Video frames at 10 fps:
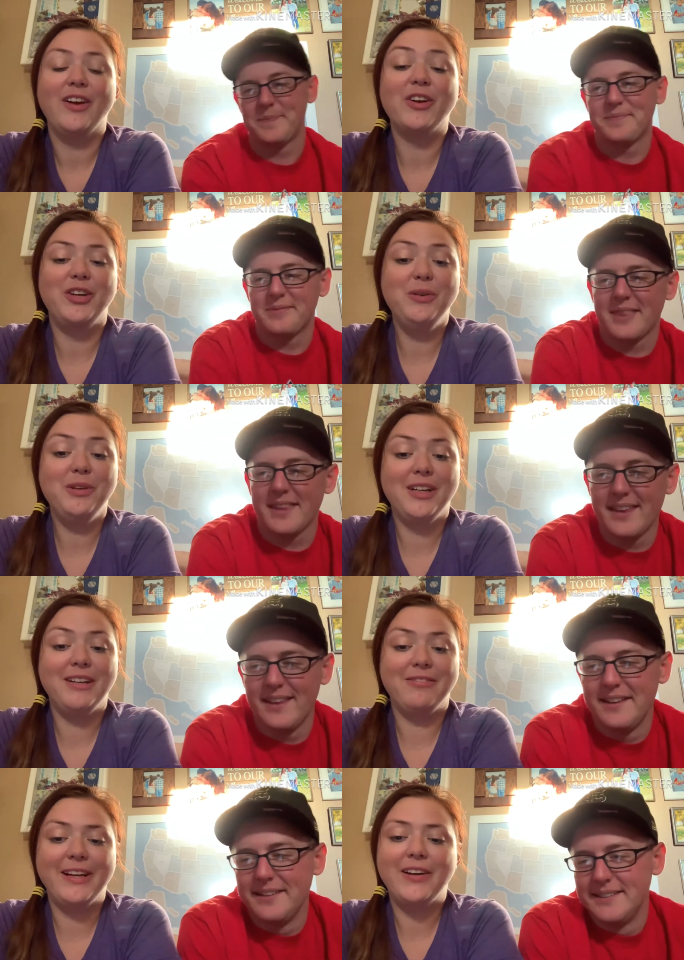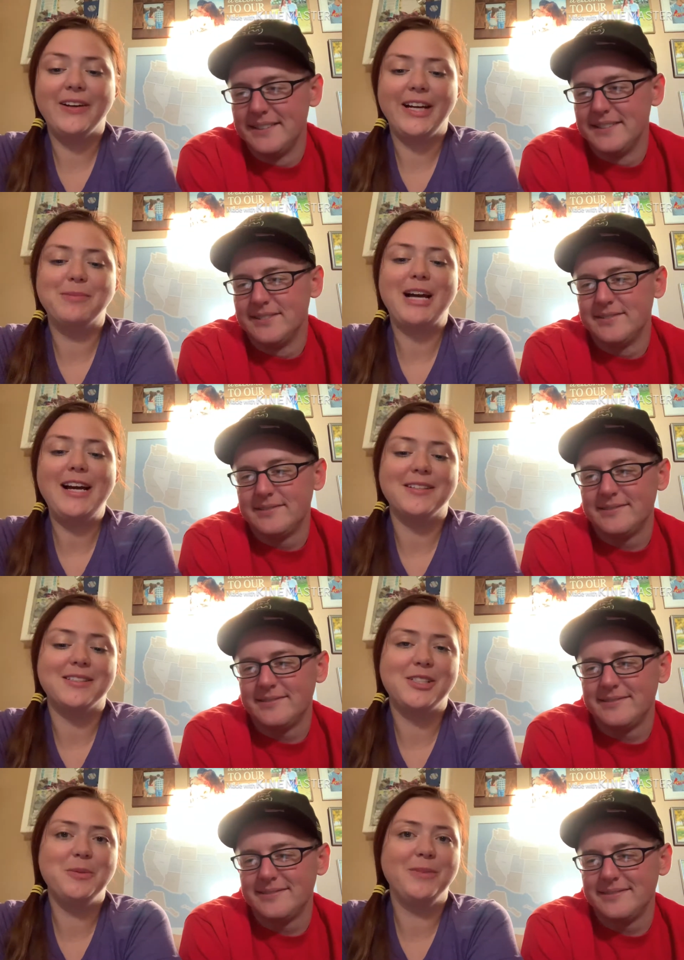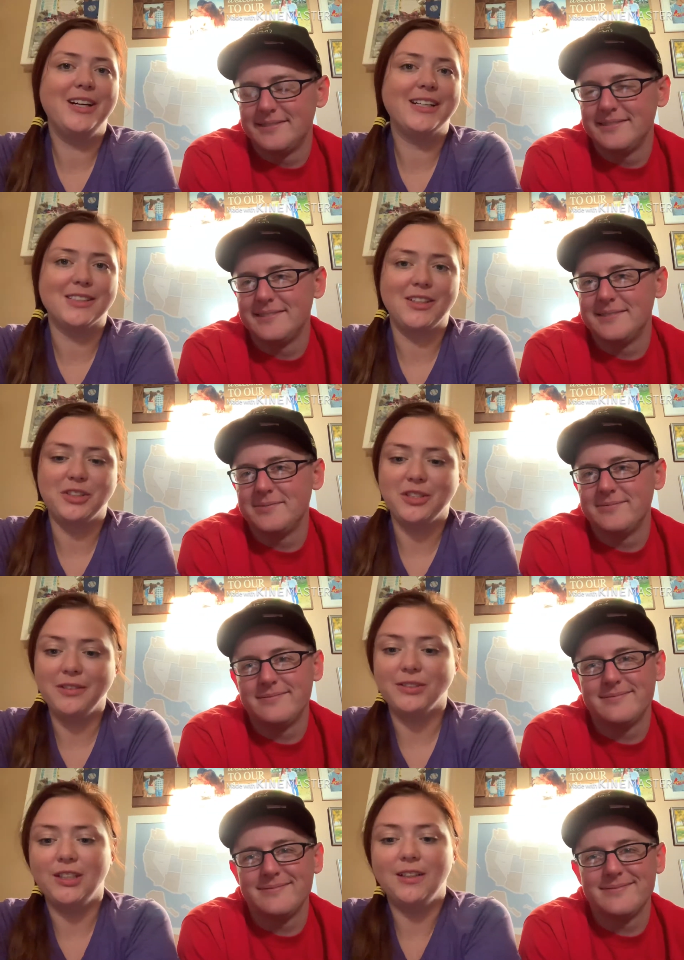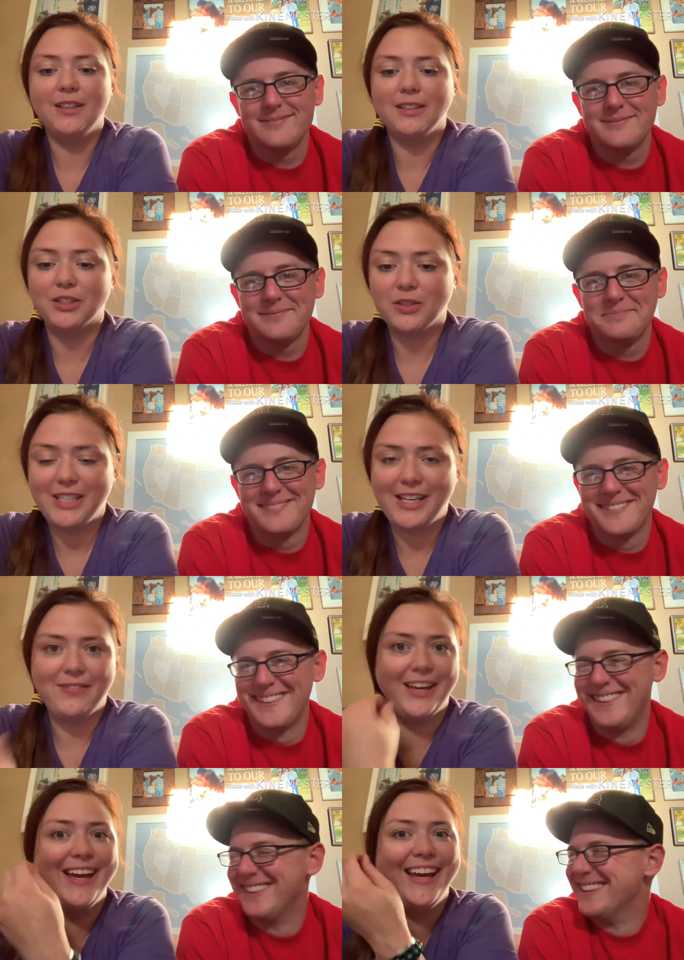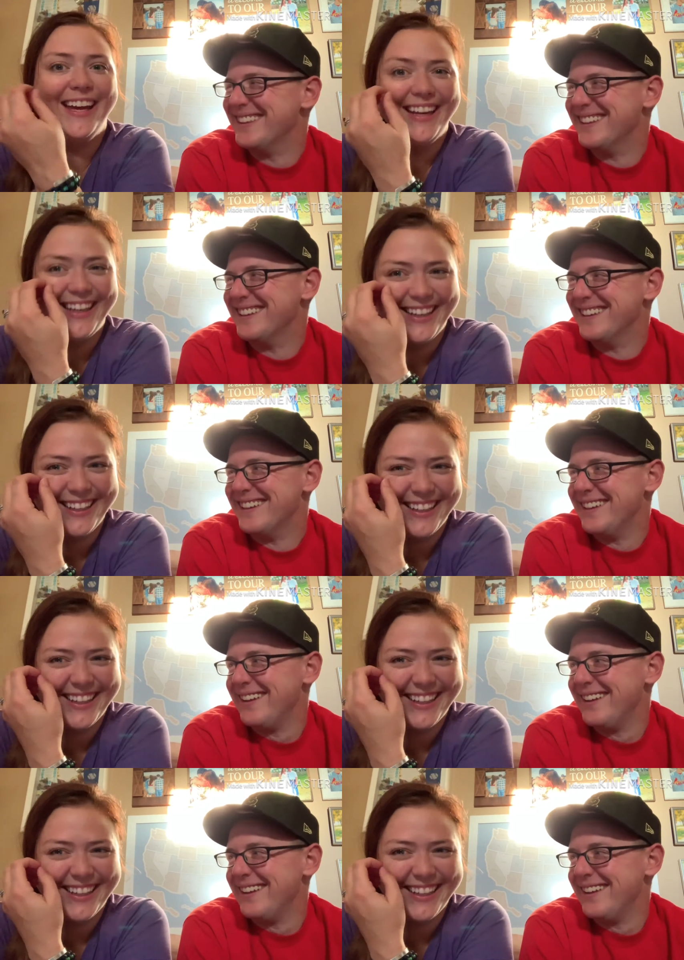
Speaker 1: Are you good at video games? I assume not, because all you do is yell at the TV.